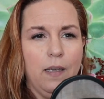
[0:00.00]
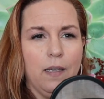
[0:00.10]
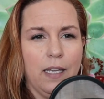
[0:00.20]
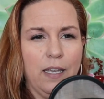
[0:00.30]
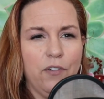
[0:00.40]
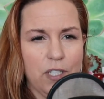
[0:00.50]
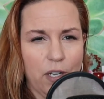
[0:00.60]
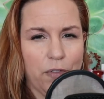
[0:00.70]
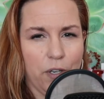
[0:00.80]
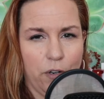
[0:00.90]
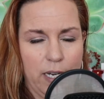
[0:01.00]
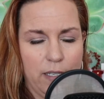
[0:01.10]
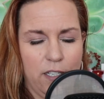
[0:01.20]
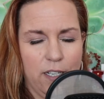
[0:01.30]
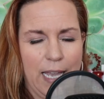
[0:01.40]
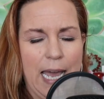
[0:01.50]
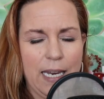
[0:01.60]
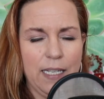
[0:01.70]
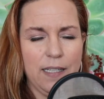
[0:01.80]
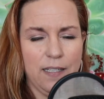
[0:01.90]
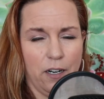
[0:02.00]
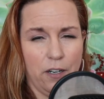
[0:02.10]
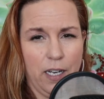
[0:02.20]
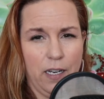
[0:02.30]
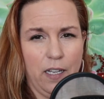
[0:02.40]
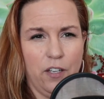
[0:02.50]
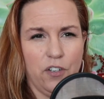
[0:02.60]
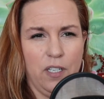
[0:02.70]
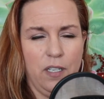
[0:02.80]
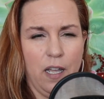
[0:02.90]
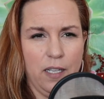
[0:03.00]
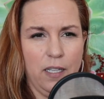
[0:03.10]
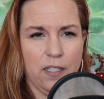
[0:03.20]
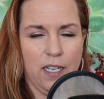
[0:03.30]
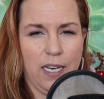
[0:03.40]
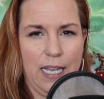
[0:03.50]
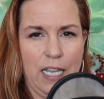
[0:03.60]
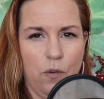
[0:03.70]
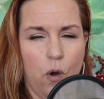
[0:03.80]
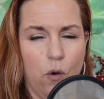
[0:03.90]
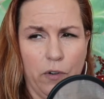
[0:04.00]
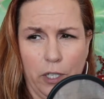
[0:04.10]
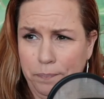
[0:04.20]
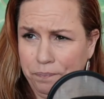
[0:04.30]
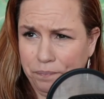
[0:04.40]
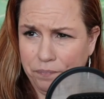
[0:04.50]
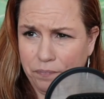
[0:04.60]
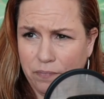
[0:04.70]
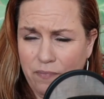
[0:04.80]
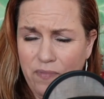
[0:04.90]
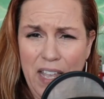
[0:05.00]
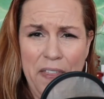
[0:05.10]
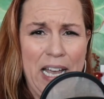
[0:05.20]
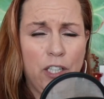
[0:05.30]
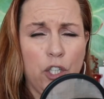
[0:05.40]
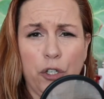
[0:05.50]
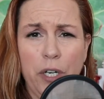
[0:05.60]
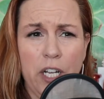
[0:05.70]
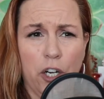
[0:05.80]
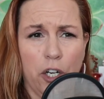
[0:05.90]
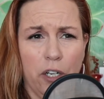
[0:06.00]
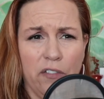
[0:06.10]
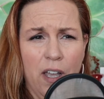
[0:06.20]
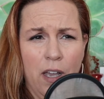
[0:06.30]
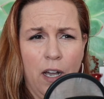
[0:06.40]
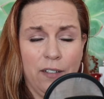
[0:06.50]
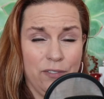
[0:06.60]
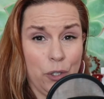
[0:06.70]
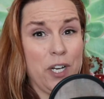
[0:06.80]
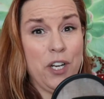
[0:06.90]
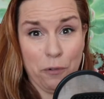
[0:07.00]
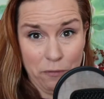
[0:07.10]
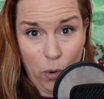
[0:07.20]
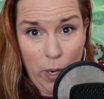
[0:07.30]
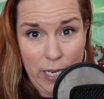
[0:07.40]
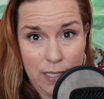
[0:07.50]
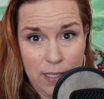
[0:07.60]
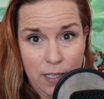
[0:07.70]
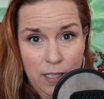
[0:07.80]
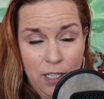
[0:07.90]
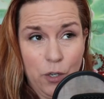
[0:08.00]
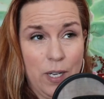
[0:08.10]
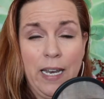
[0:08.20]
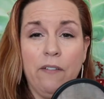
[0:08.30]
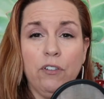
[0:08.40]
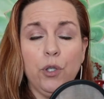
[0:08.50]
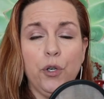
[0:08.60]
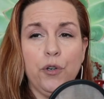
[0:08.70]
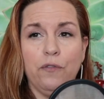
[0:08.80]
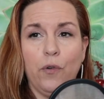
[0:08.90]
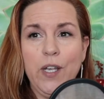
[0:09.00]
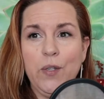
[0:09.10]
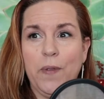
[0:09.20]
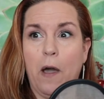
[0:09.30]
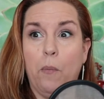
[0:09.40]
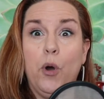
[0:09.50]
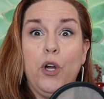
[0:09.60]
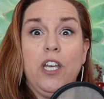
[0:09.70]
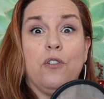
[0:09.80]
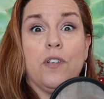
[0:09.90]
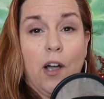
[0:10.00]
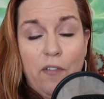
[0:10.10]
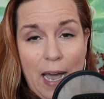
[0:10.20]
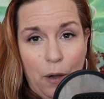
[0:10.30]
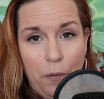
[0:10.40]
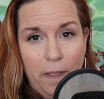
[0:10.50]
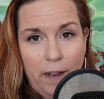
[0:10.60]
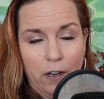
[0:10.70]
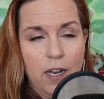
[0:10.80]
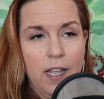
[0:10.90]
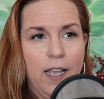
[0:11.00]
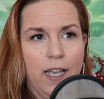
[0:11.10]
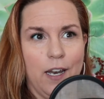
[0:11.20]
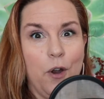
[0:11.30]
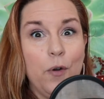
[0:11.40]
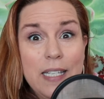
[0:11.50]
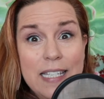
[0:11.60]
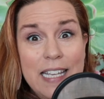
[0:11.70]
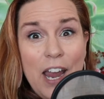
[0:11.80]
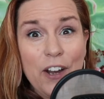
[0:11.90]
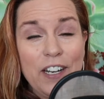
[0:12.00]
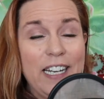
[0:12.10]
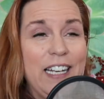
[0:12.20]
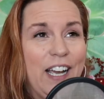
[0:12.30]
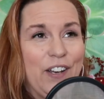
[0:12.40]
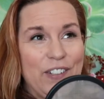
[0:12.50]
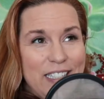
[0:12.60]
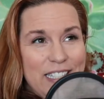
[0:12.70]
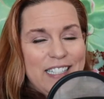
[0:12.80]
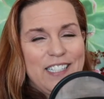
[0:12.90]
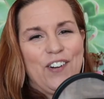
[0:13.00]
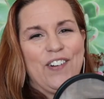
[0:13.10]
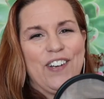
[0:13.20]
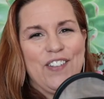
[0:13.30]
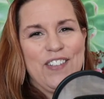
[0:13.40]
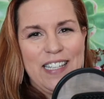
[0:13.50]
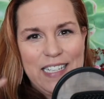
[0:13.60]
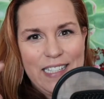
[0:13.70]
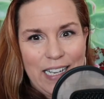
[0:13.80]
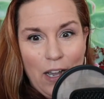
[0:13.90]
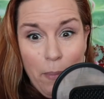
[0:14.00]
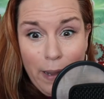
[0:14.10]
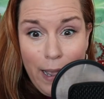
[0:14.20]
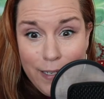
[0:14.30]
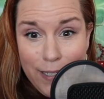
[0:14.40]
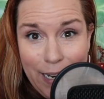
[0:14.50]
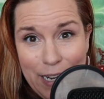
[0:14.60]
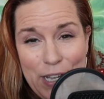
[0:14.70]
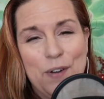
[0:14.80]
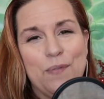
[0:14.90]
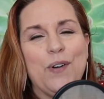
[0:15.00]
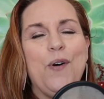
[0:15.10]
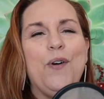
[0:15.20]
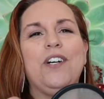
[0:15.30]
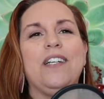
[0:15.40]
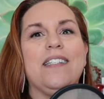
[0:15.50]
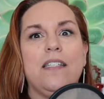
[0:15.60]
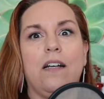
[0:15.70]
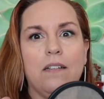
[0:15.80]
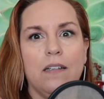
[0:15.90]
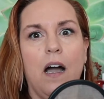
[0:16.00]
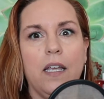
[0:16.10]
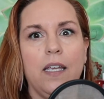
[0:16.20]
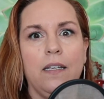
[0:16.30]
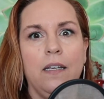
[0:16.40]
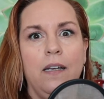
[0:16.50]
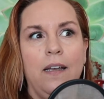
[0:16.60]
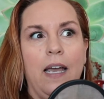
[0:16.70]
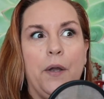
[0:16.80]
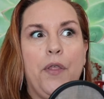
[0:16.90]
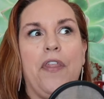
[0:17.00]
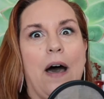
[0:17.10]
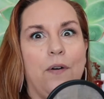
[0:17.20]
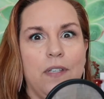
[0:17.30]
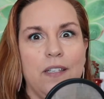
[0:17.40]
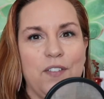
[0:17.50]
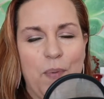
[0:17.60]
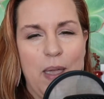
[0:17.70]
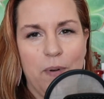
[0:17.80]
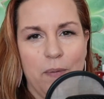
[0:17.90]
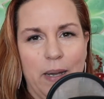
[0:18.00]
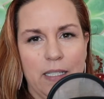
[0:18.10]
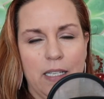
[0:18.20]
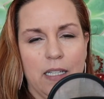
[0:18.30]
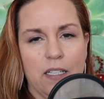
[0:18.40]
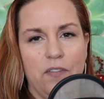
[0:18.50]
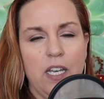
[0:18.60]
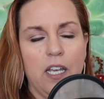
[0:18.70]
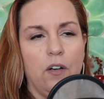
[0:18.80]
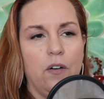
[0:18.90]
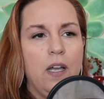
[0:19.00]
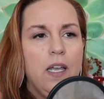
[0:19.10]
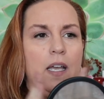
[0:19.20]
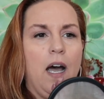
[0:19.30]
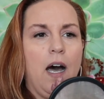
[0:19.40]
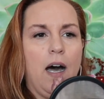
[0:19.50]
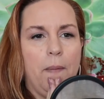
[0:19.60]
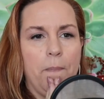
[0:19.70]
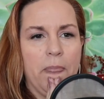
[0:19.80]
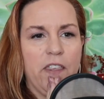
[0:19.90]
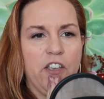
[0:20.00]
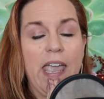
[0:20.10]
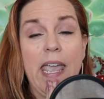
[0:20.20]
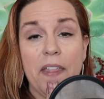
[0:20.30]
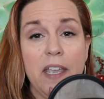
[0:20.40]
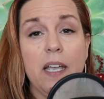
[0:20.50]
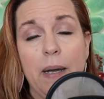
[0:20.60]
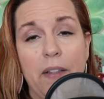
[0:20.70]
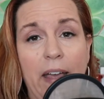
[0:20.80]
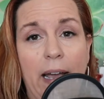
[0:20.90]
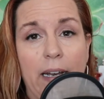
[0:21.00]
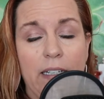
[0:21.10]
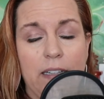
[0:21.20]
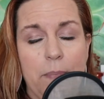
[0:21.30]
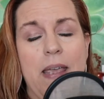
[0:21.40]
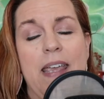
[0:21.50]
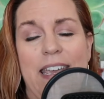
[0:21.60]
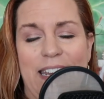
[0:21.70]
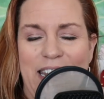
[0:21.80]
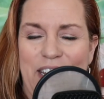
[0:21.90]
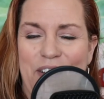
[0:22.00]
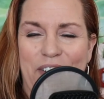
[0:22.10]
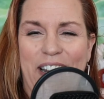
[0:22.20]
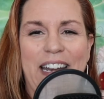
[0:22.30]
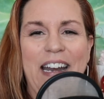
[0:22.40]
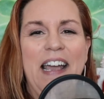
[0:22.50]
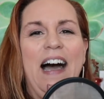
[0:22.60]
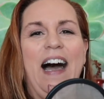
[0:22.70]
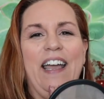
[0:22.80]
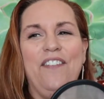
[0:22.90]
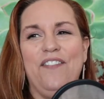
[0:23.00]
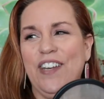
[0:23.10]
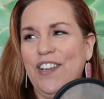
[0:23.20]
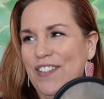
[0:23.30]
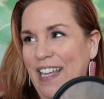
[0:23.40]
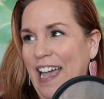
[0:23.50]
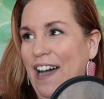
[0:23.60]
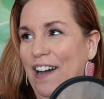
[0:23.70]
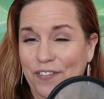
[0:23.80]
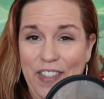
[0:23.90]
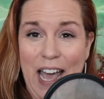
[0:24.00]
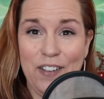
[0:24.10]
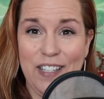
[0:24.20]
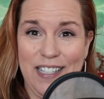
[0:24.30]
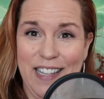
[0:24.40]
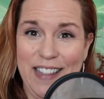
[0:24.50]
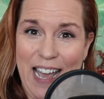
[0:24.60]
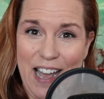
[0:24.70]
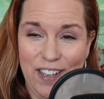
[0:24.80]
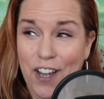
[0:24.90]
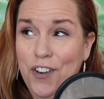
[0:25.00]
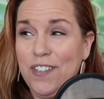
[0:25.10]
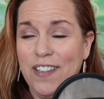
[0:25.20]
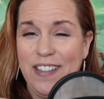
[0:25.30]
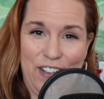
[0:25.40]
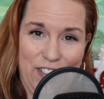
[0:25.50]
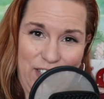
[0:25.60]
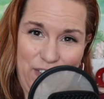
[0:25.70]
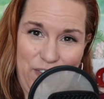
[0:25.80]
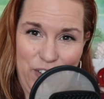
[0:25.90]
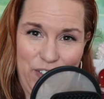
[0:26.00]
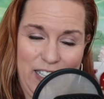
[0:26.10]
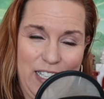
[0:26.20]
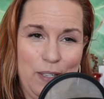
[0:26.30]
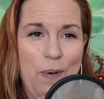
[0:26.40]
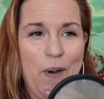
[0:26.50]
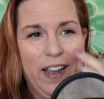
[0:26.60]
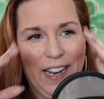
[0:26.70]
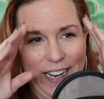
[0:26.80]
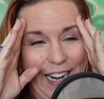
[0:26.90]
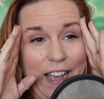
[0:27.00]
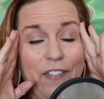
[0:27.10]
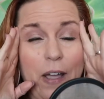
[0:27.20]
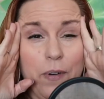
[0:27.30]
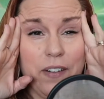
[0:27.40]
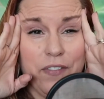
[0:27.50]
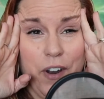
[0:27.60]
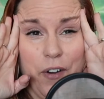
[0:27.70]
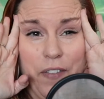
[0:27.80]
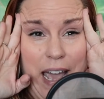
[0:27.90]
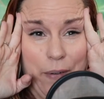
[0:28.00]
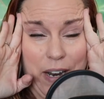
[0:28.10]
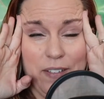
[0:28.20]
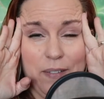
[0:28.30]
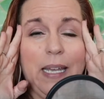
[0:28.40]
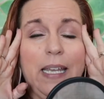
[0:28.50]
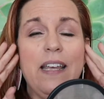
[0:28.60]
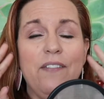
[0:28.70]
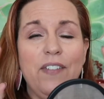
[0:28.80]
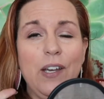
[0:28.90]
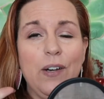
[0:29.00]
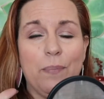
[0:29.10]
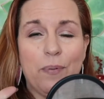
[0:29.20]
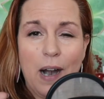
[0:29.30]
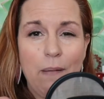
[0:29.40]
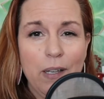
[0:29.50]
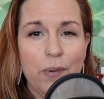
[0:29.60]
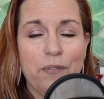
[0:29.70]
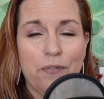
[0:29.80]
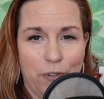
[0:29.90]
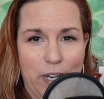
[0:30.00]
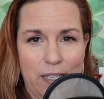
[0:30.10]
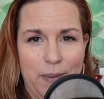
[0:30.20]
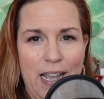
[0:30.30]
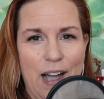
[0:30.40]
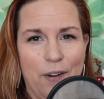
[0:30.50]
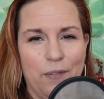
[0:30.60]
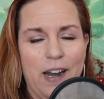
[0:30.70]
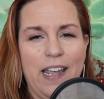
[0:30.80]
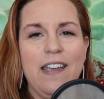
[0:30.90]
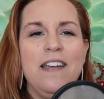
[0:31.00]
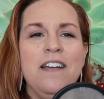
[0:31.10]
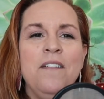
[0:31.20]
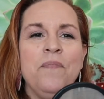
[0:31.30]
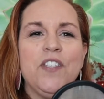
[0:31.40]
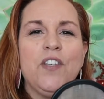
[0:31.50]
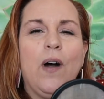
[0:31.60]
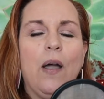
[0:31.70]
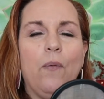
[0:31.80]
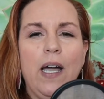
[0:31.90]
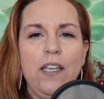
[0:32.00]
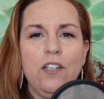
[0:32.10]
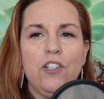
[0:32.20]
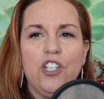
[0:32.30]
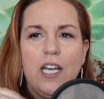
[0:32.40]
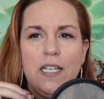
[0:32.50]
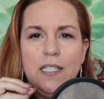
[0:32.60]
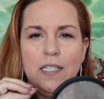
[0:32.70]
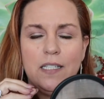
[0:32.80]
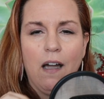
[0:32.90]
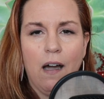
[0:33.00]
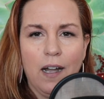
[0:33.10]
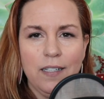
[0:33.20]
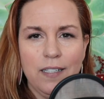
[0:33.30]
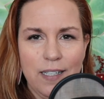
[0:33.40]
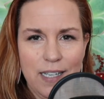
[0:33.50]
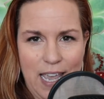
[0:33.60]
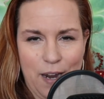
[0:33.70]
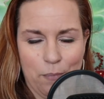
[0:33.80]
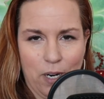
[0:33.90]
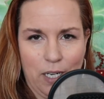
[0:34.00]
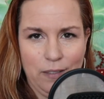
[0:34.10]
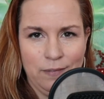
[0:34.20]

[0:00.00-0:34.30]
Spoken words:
give yourself the grace. You got to get started. There's nothing that's going to get you over that learning curve of learning your voice. You can never learn your voice without putting yourself out there. And I know it's scary. I know it's, you know, one of those things like, oh my gosh, I got to hit record and start talking and thousands of people might see this video. You can't think about that at the beginning, right? I have videos that have thousands and thousands, hundreds of thousands of views at this point. And if I would have known that when I was making that video, it probably would have freaked me out, right? So I want you to just talk to the camera,